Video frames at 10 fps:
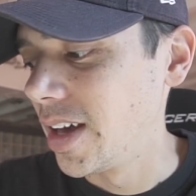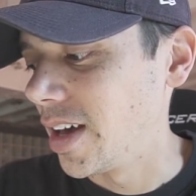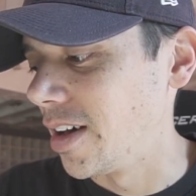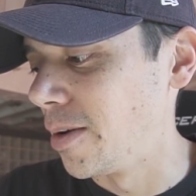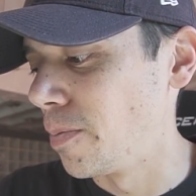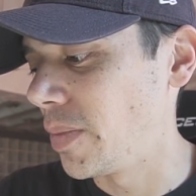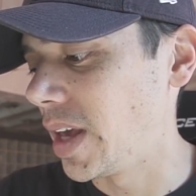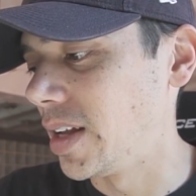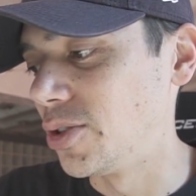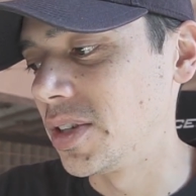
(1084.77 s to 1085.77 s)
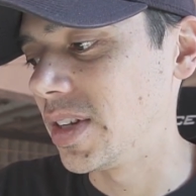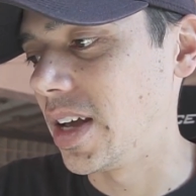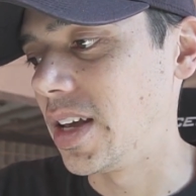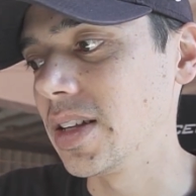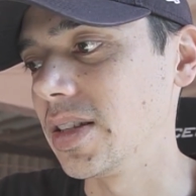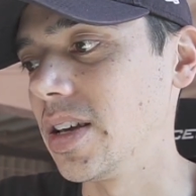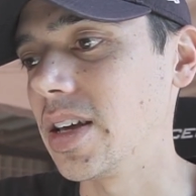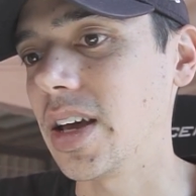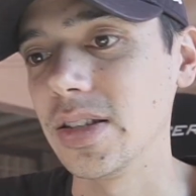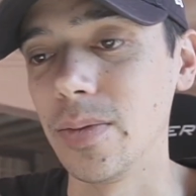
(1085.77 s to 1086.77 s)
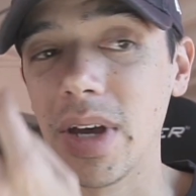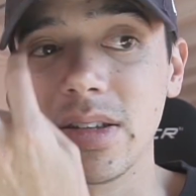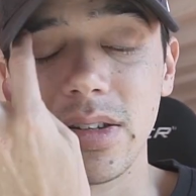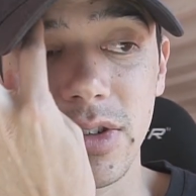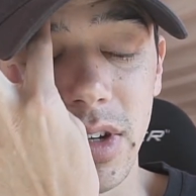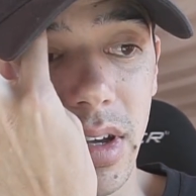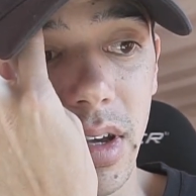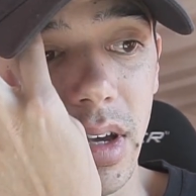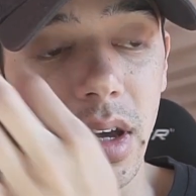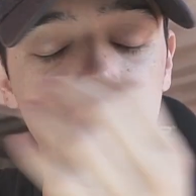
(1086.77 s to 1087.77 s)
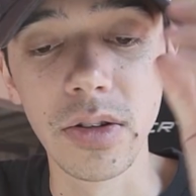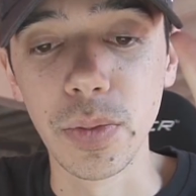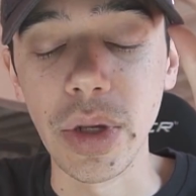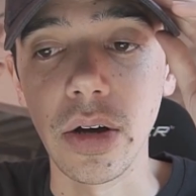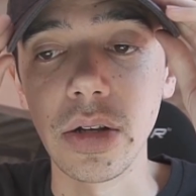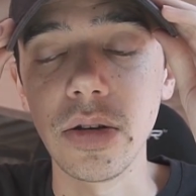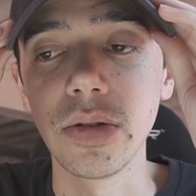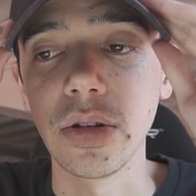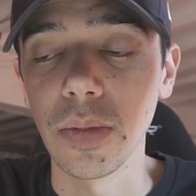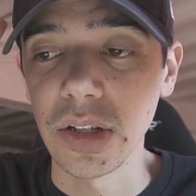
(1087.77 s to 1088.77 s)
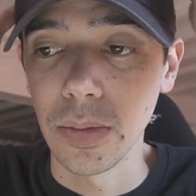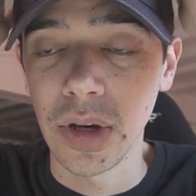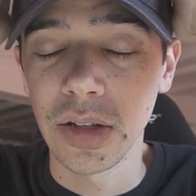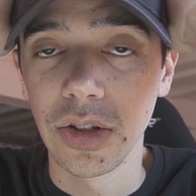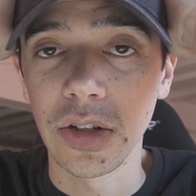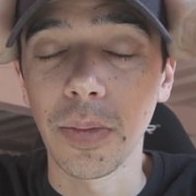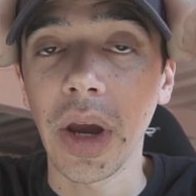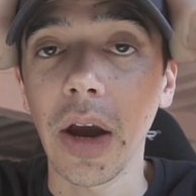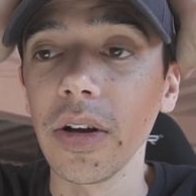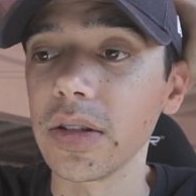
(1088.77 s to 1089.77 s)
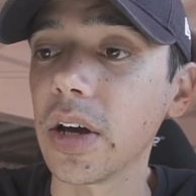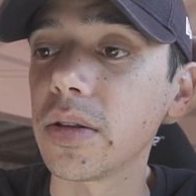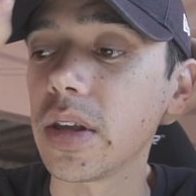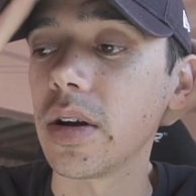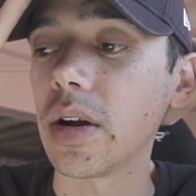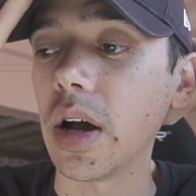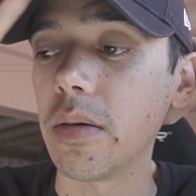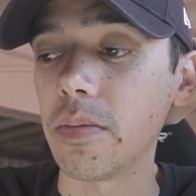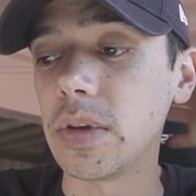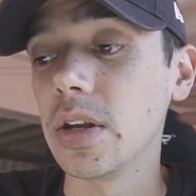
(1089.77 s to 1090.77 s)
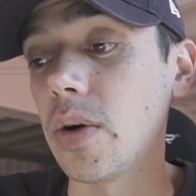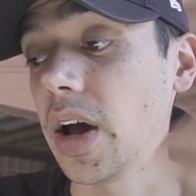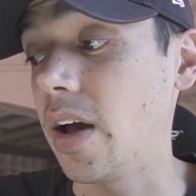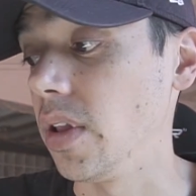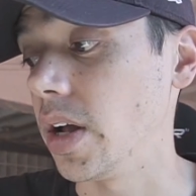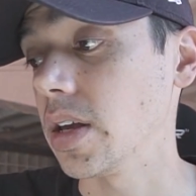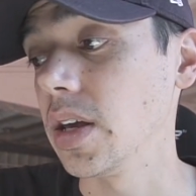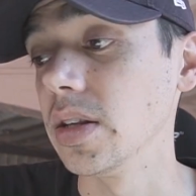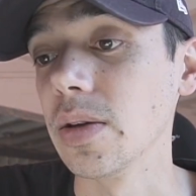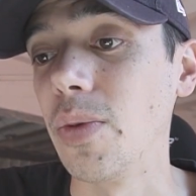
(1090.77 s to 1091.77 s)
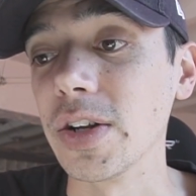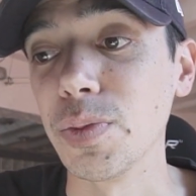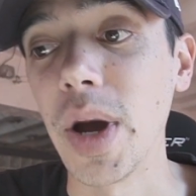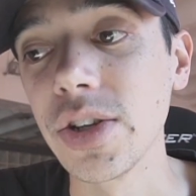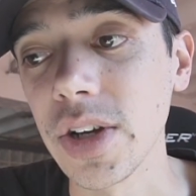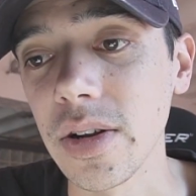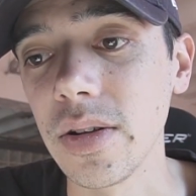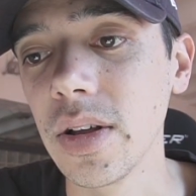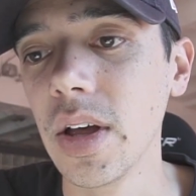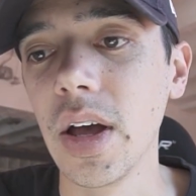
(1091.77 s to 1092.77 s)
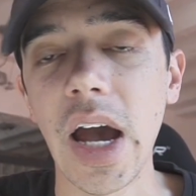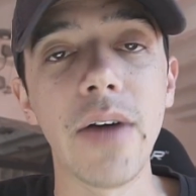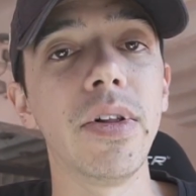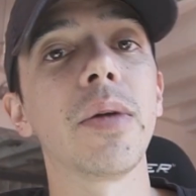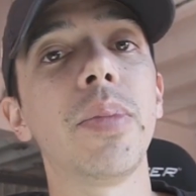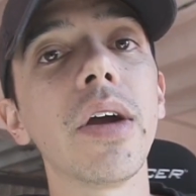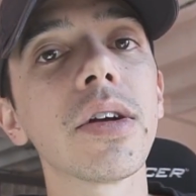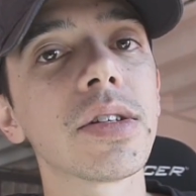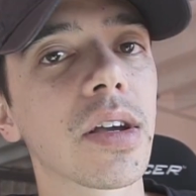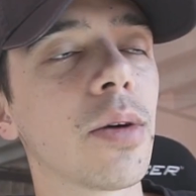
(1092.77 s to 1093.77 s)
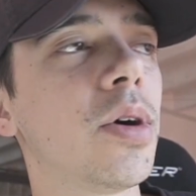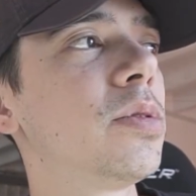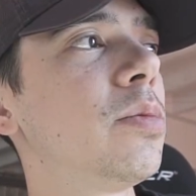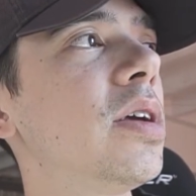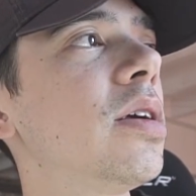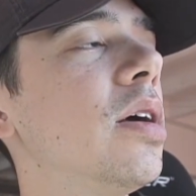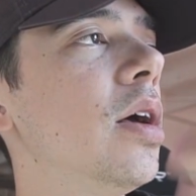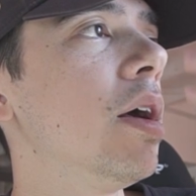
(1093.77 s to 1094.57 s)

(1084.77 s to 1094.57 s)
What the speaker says: And just, I guess, like, as a message, it goes beyond YouTube, as a message to parents out there. I have a lot of kids that watch my channel. I have a lot of parents that come up to me.